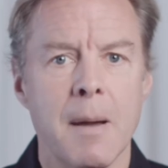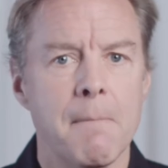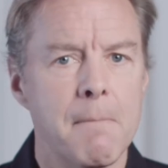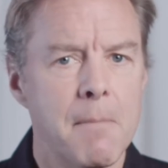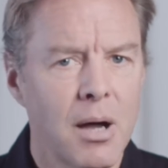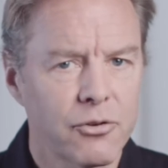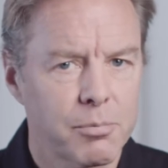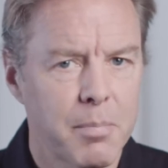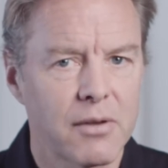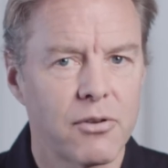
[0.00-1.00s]

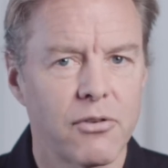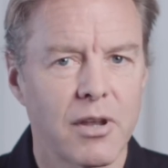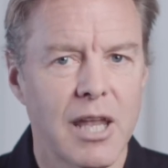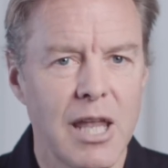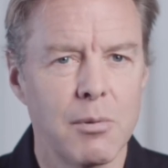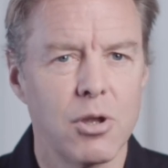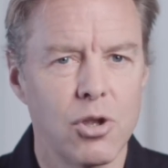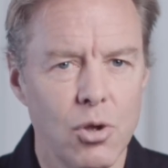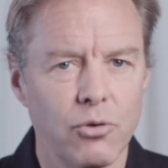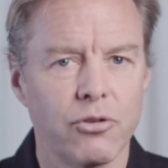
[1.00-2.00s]
Much better to keep
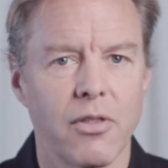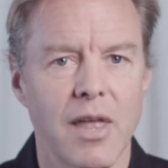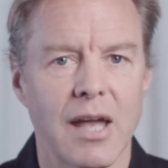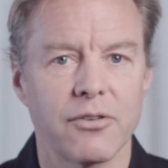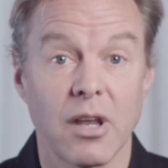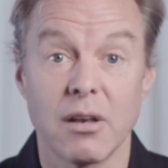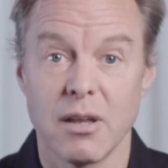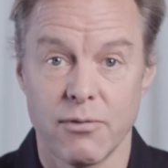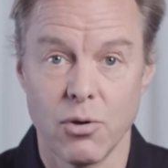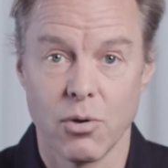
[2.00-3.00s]
using the asset,
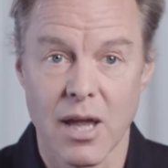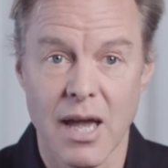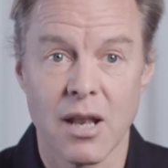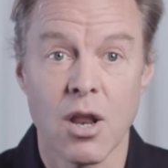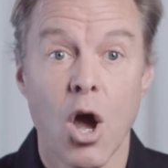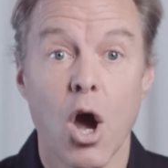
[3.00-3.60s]
if you can,